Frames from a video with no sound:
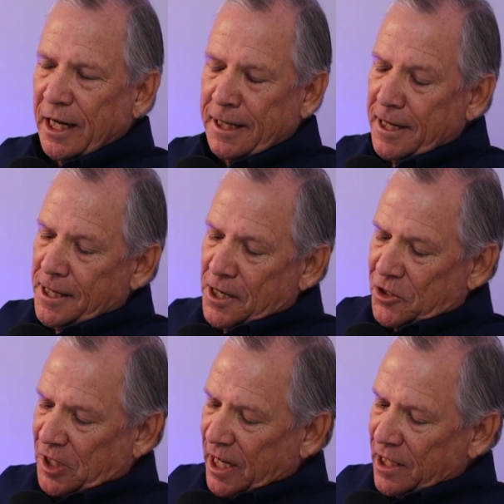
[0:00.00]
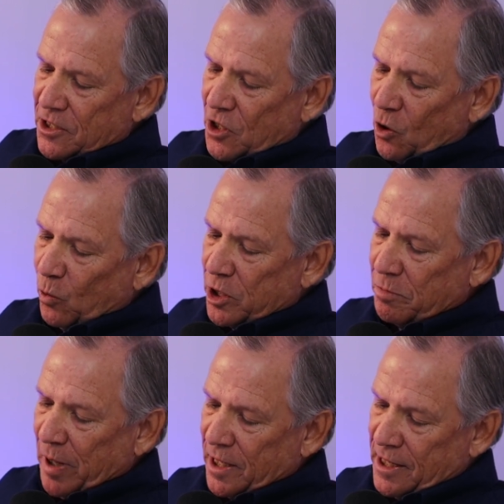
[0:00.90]
And Seguin has always
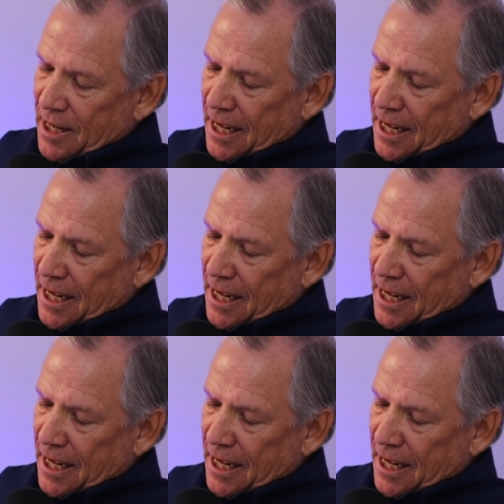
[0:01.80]
been